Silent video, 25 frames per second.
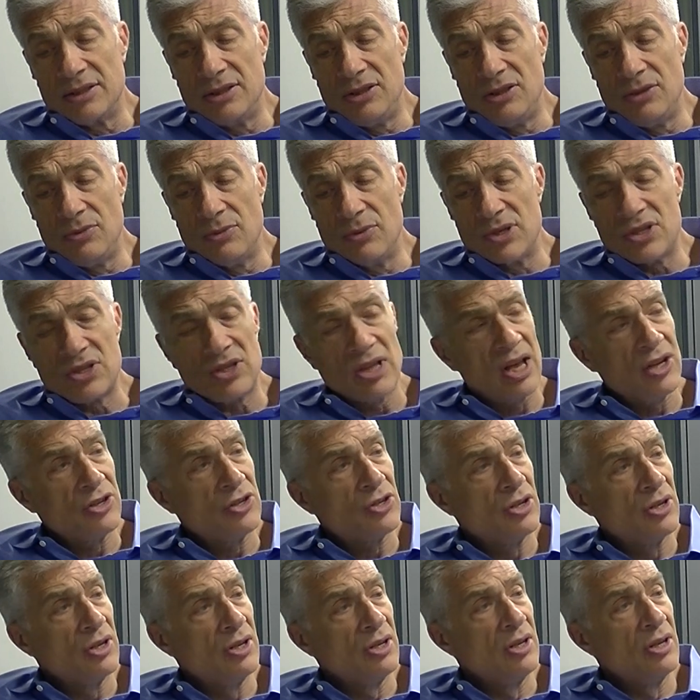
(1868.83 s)

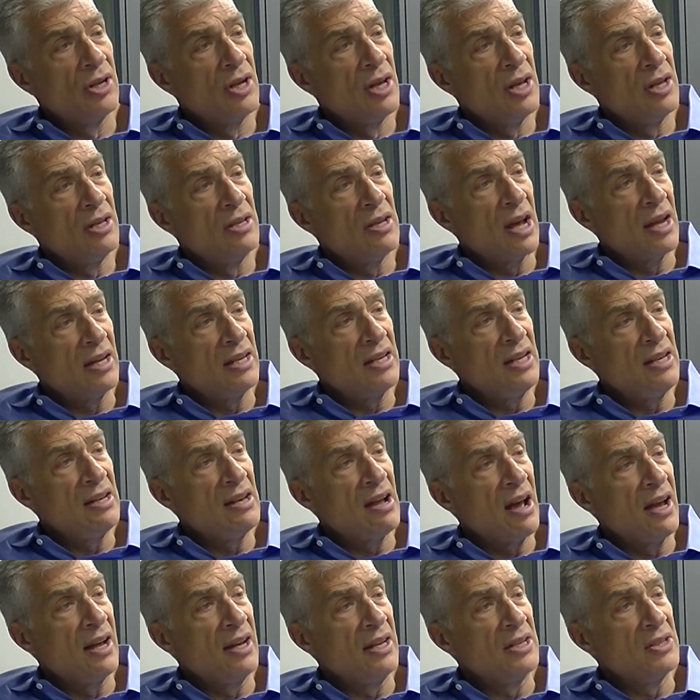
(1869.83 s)
recession.
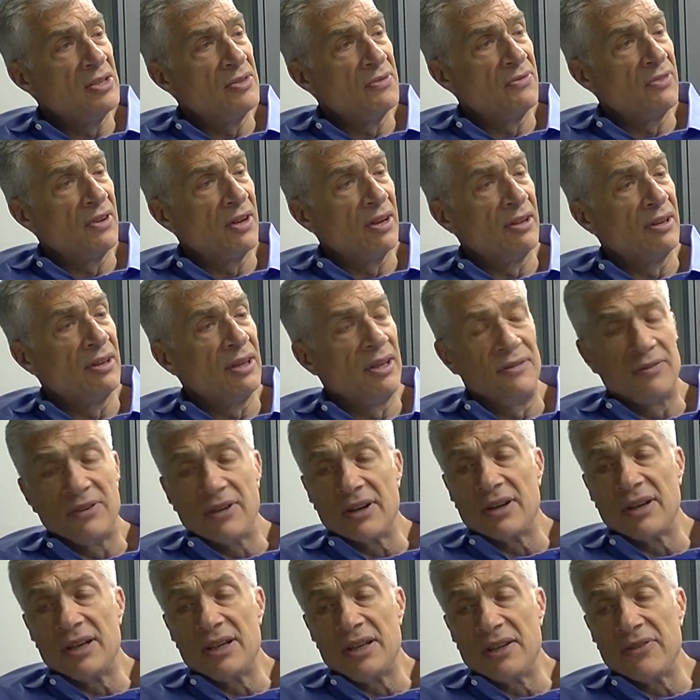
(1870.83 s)
1990s, very,
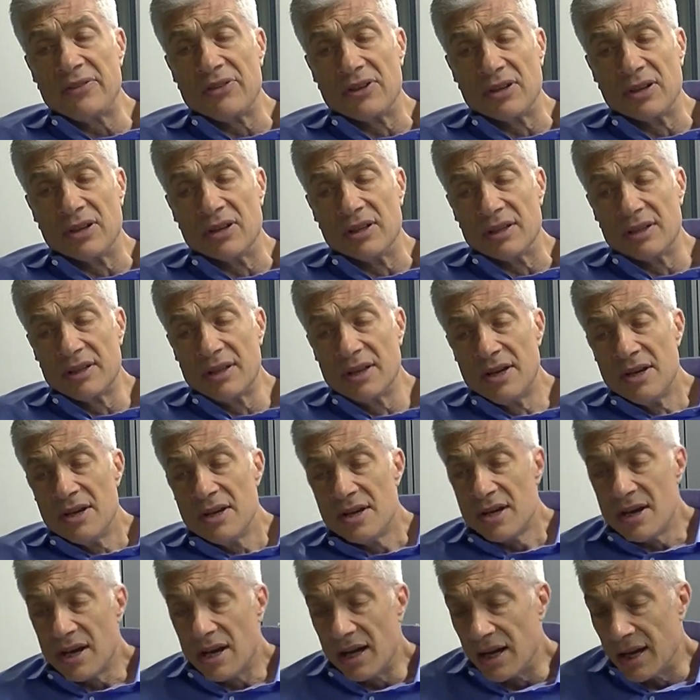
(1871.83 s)
very difficult
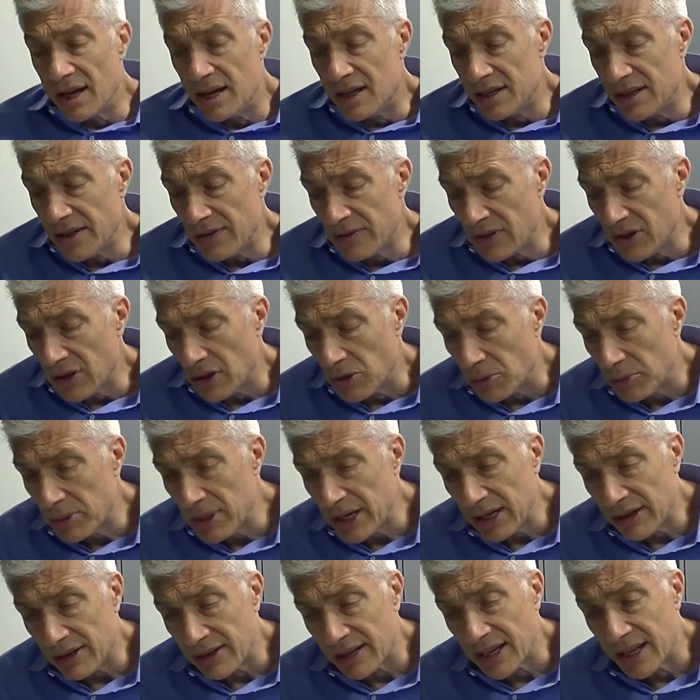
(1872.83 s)

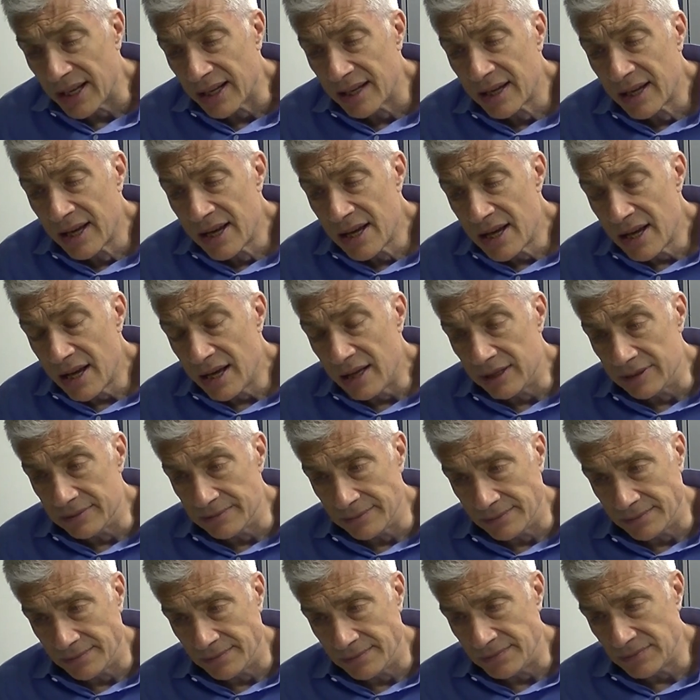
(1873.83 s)
period.
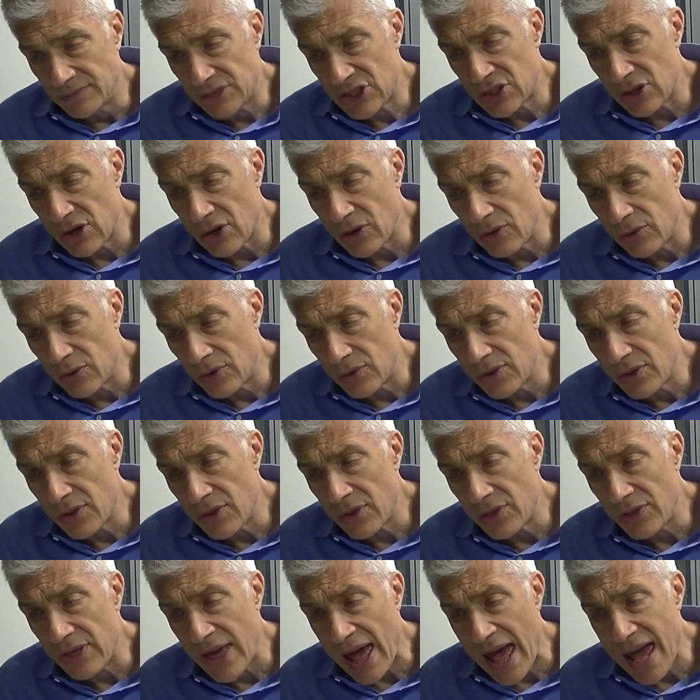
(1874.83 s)
So
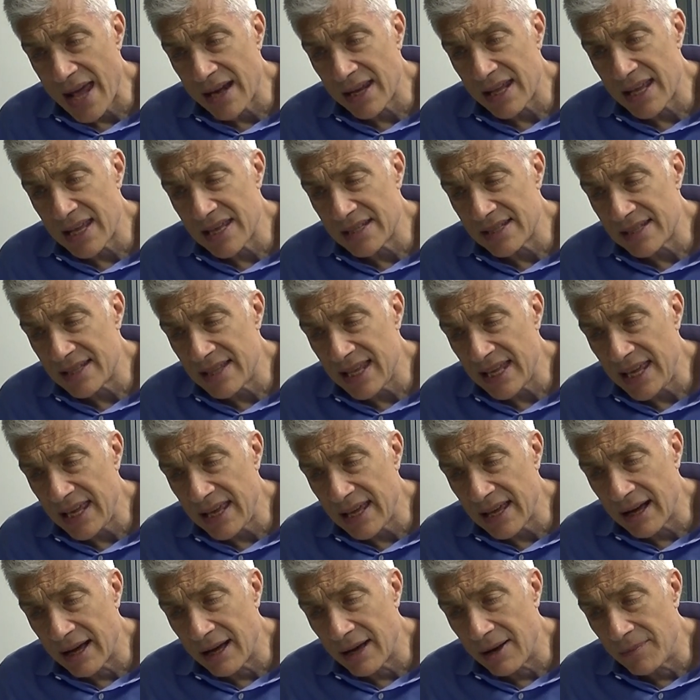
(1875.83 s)
that is
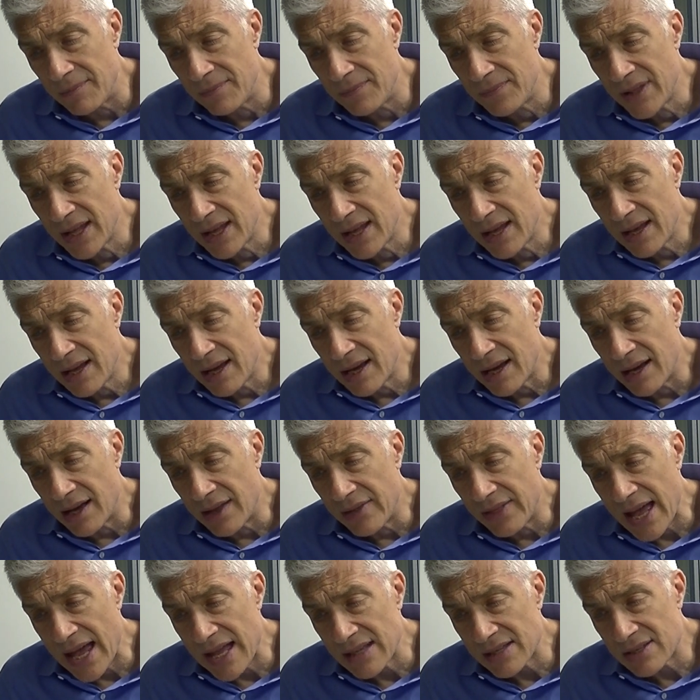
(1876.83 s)

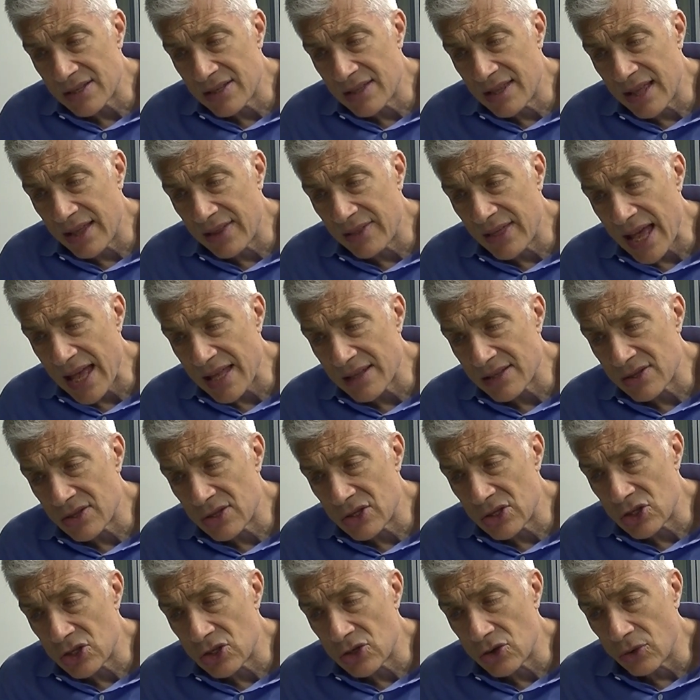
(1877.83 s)
that's the
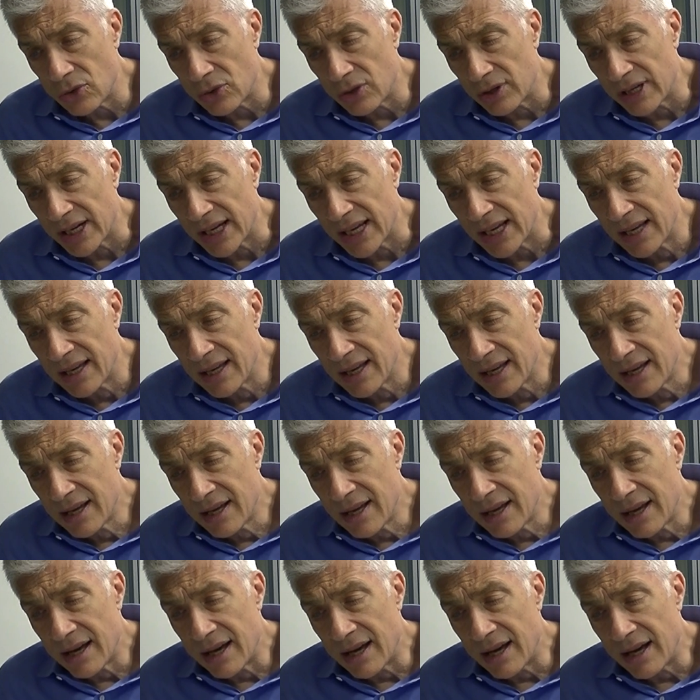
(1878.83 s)
story.
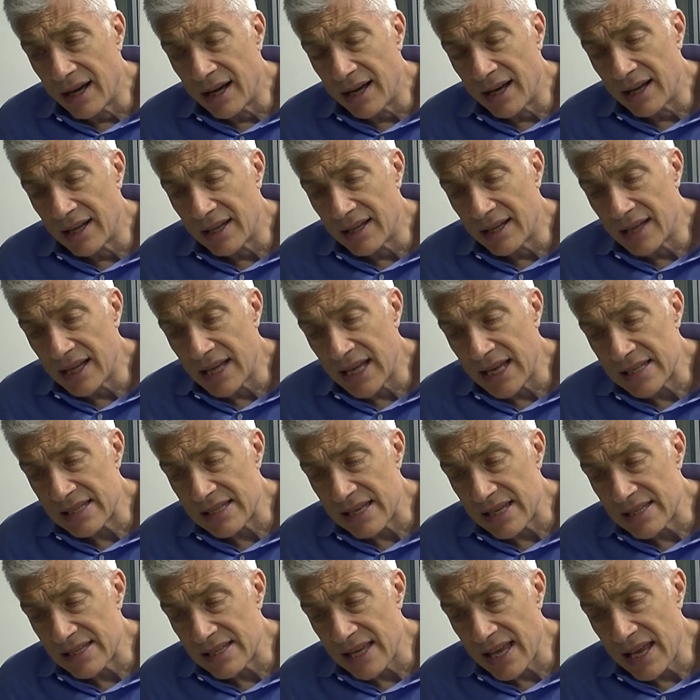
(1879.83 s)
As
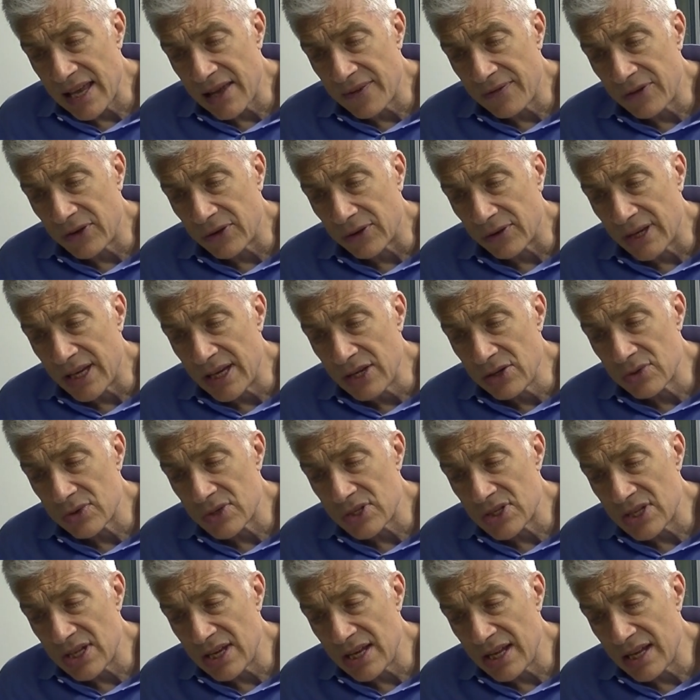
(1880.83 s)
I say, if you're
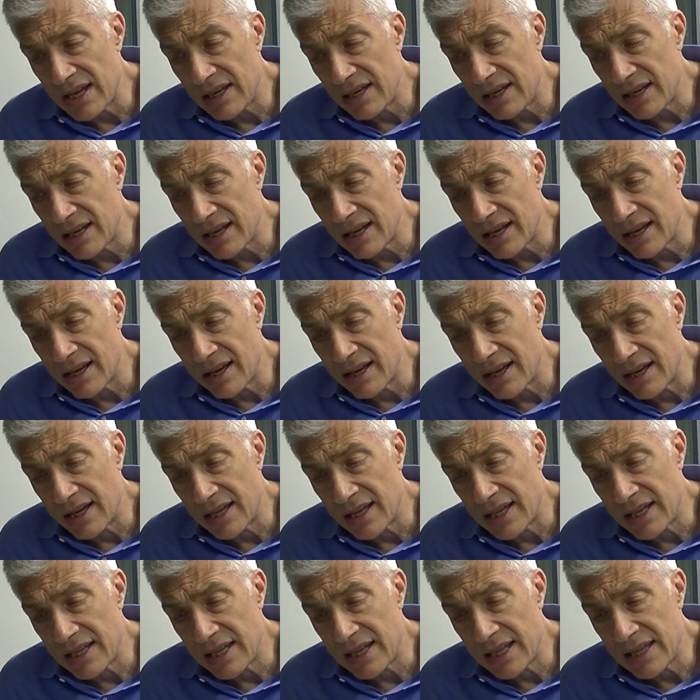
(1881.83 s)
interested
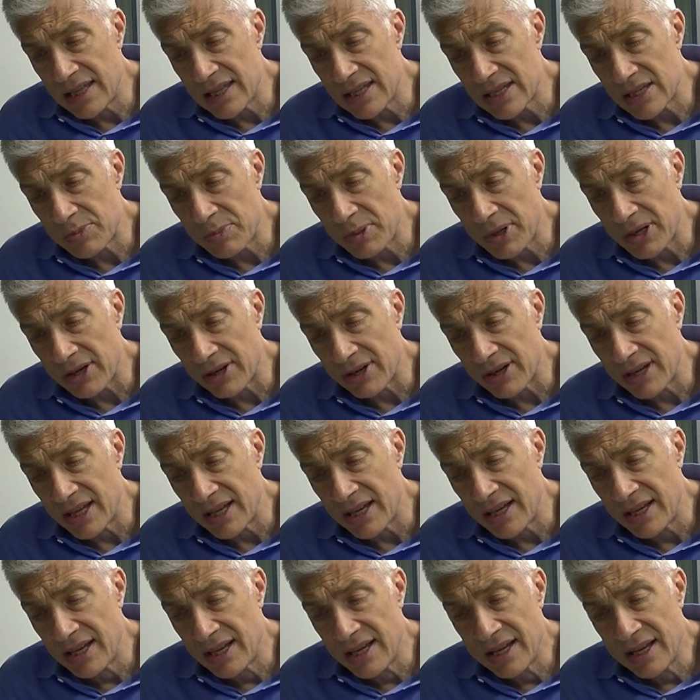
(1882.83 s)
in this period,